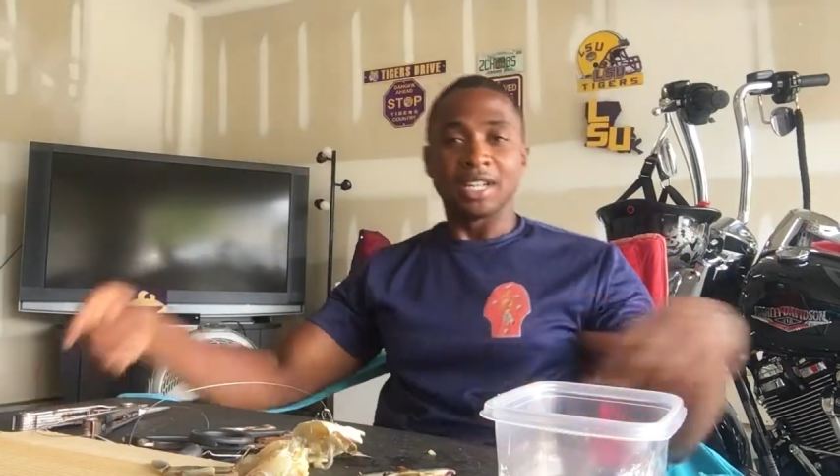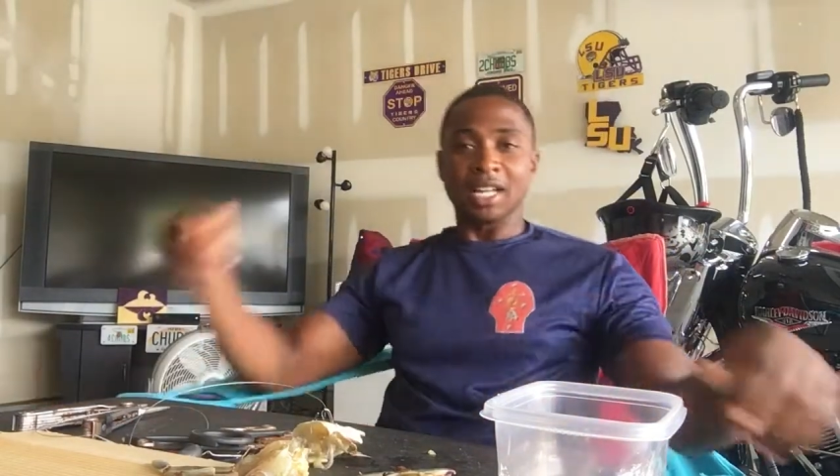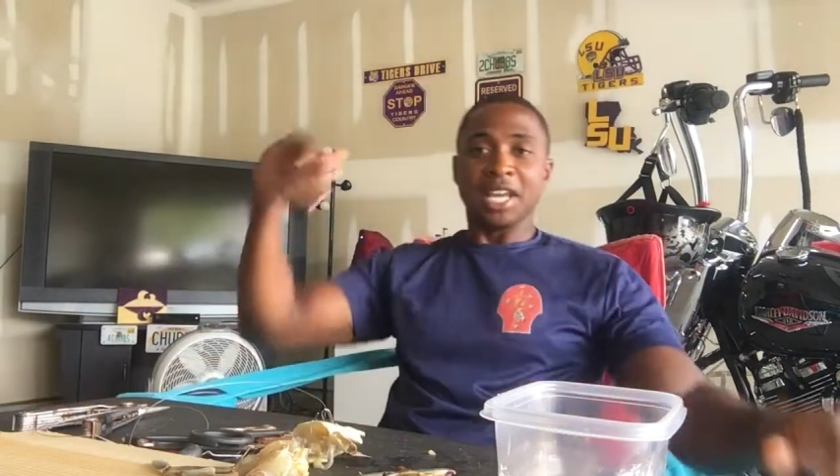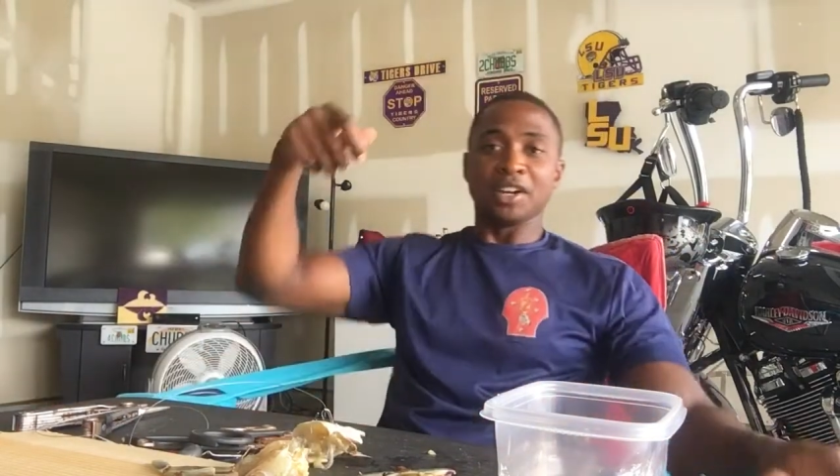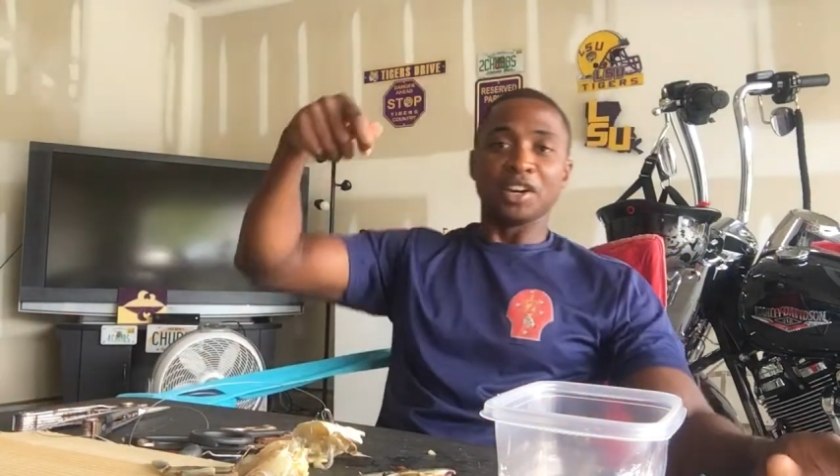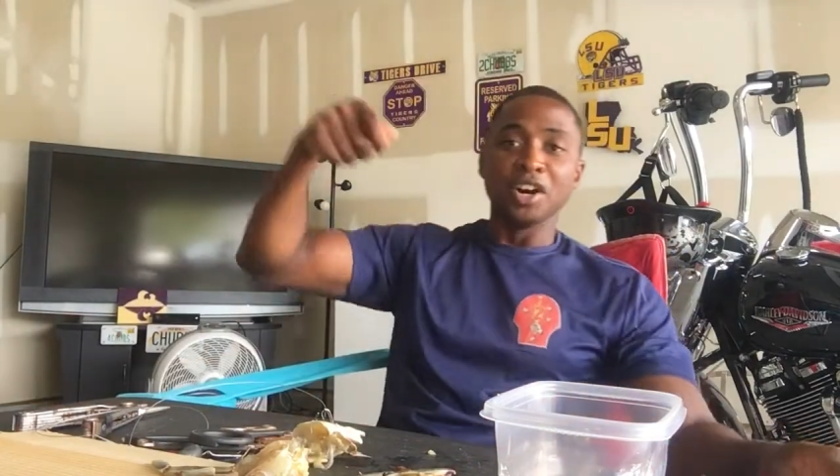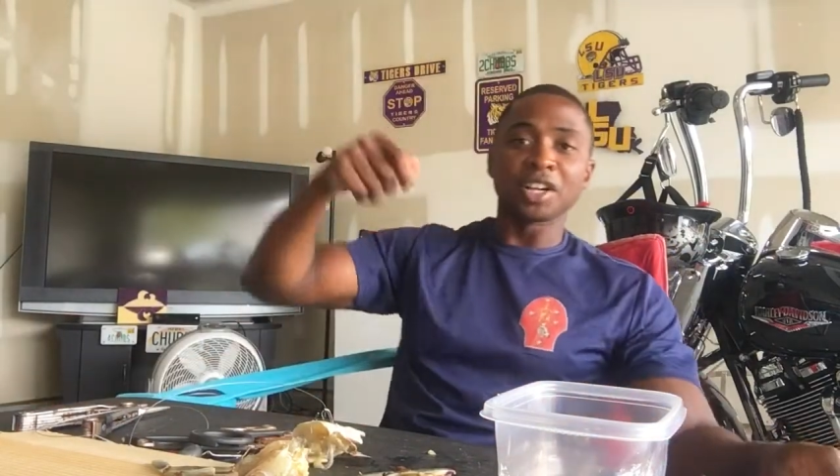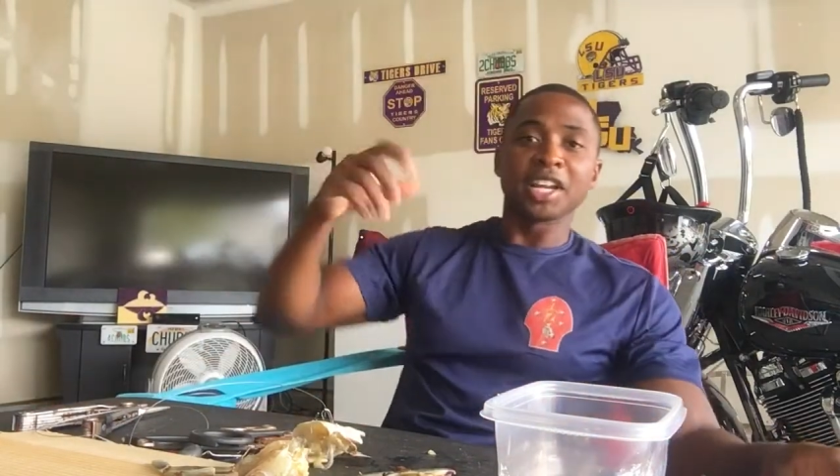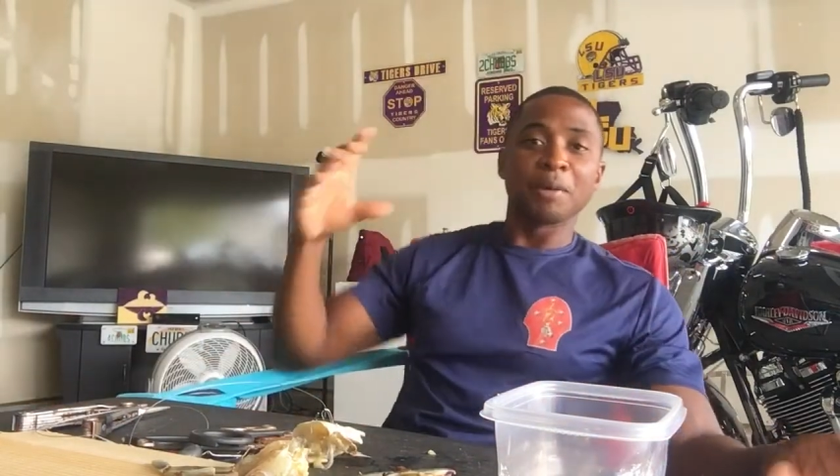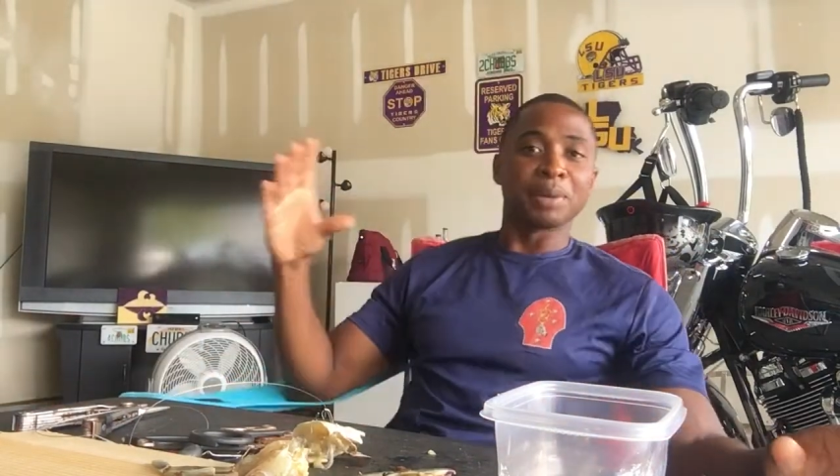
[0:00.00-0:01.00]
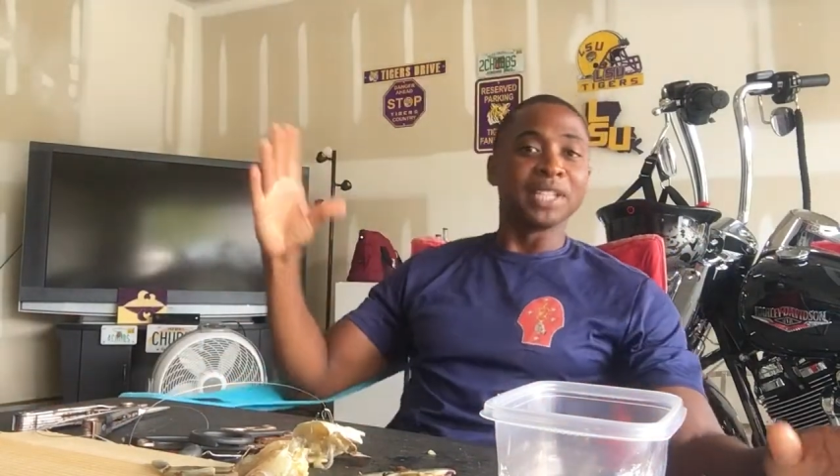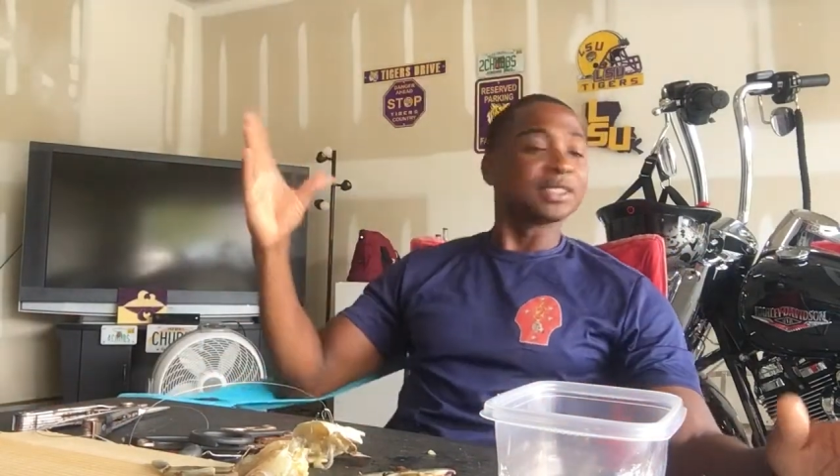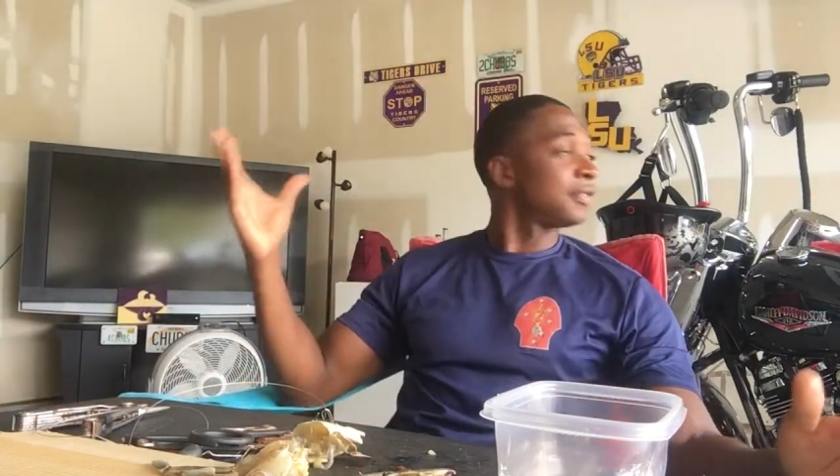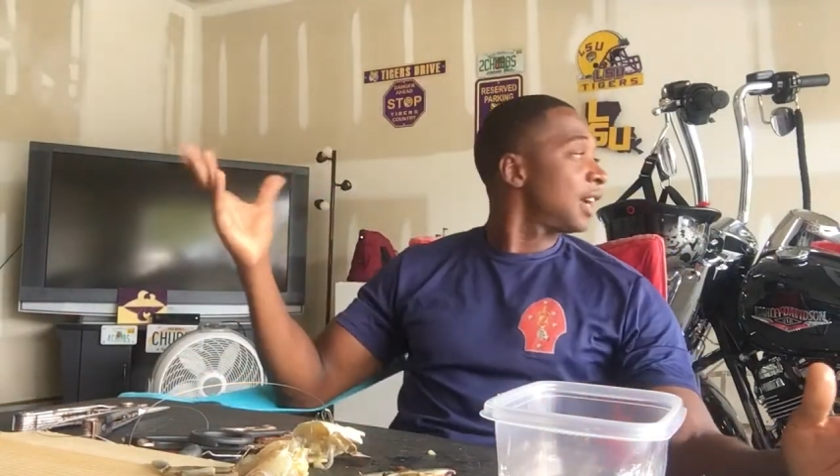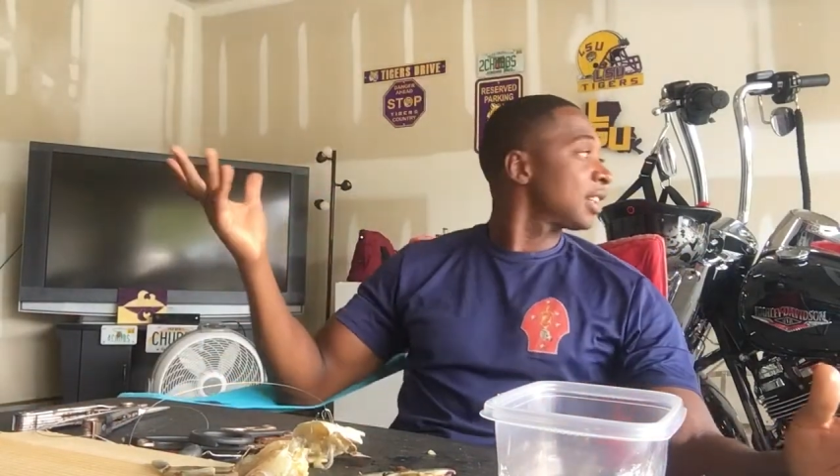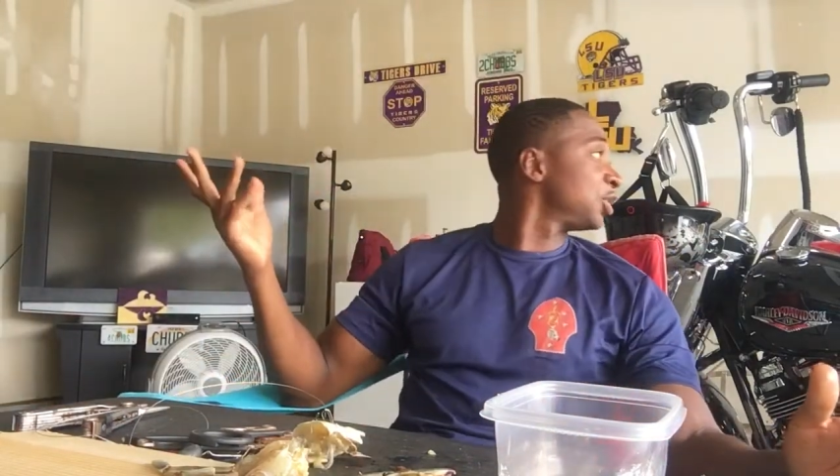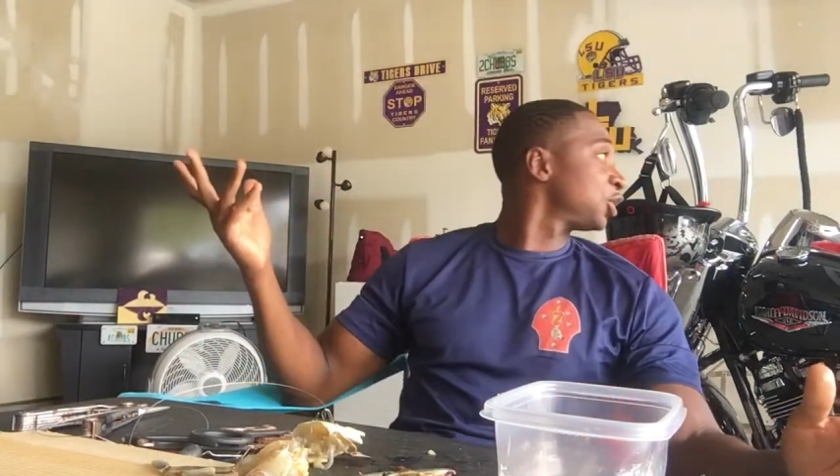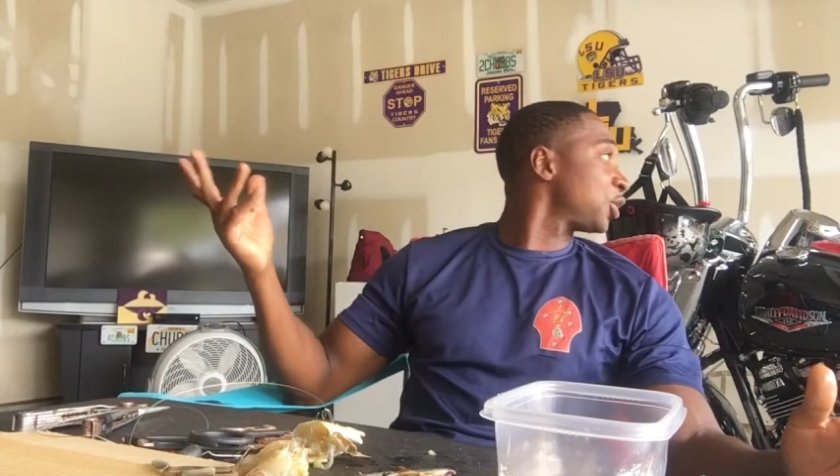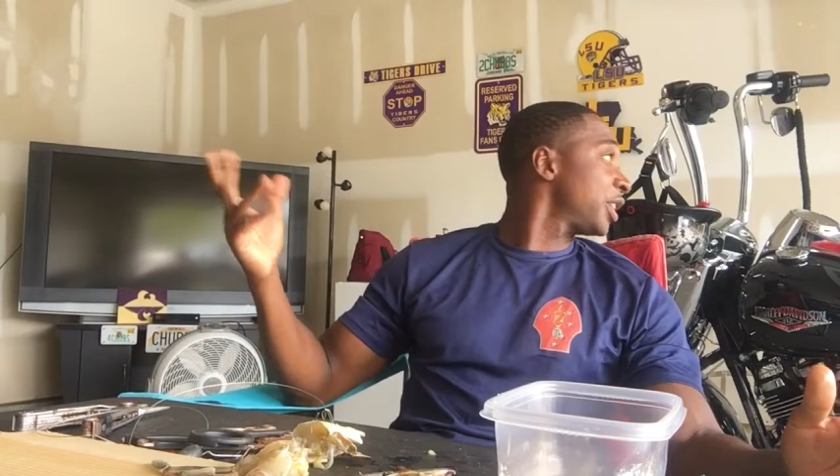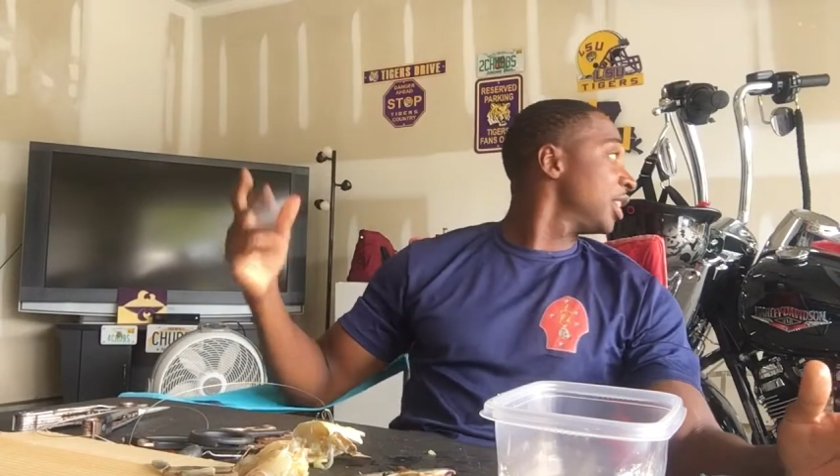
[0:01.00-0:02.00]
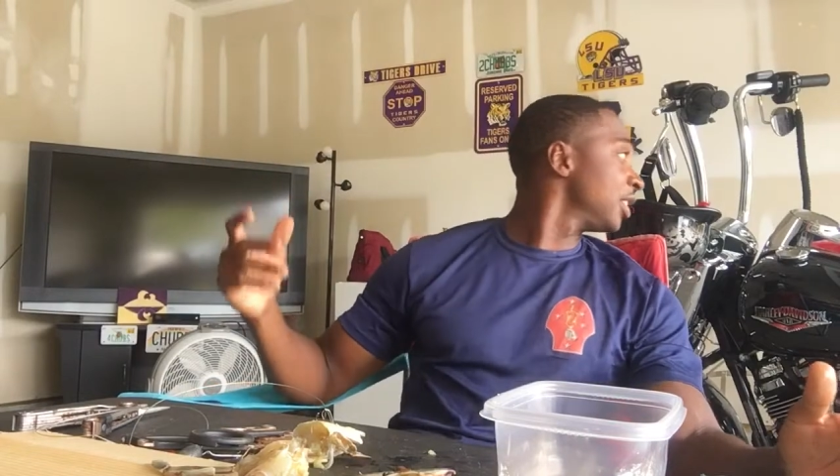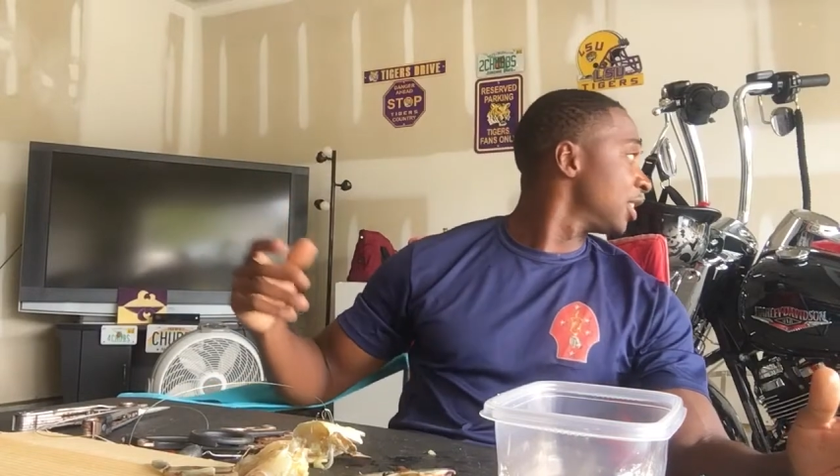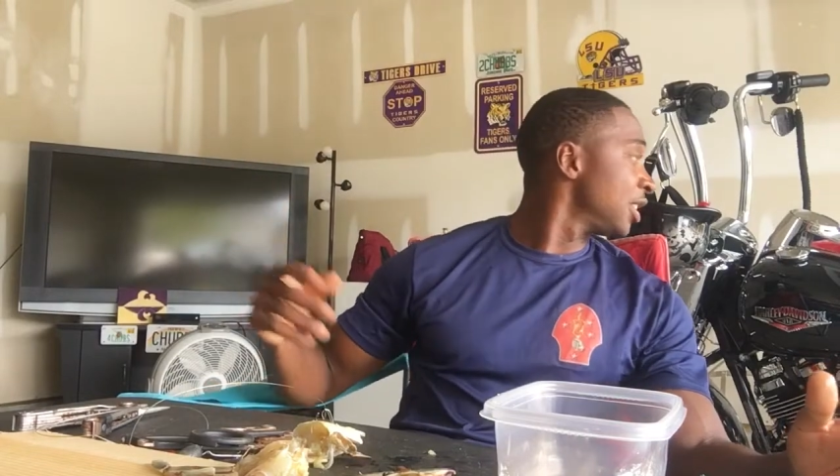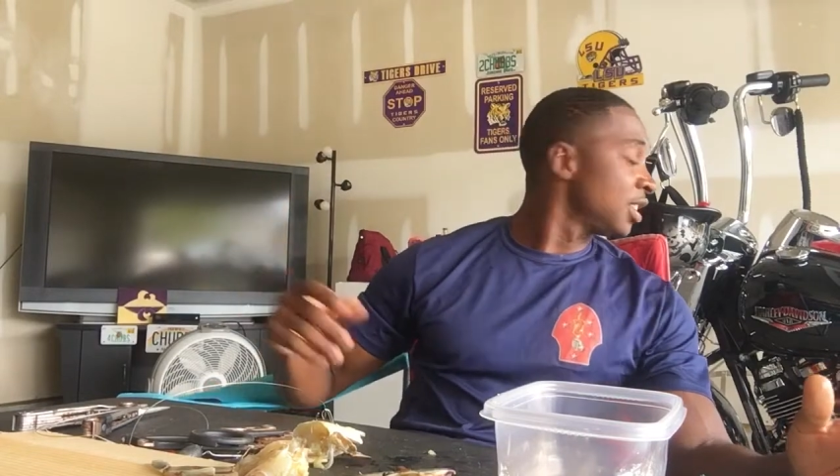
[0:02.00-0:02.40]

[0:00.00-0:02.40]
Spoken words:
I take a hook and a piece of fucking string,